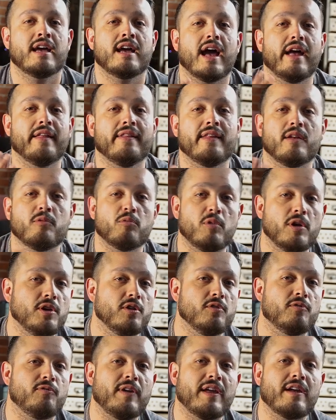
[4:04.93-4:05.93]
And then when
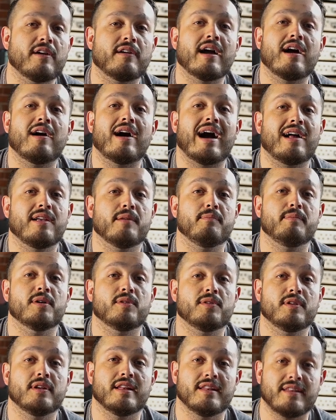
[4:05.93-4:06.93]
you figure out how to
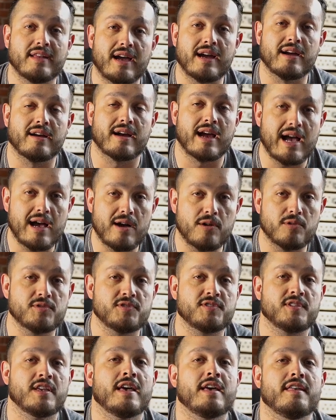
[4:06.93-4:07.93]
build an entire
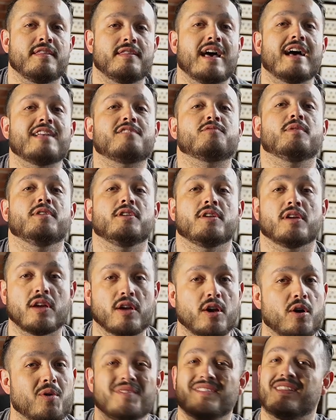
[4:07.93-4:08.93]
house, that's when you can
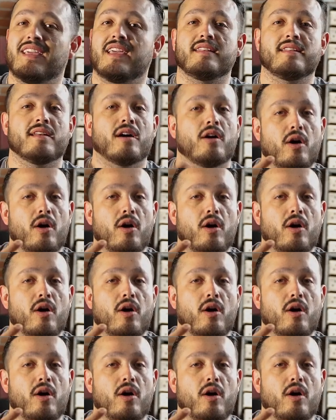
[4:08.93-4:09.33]
go and take,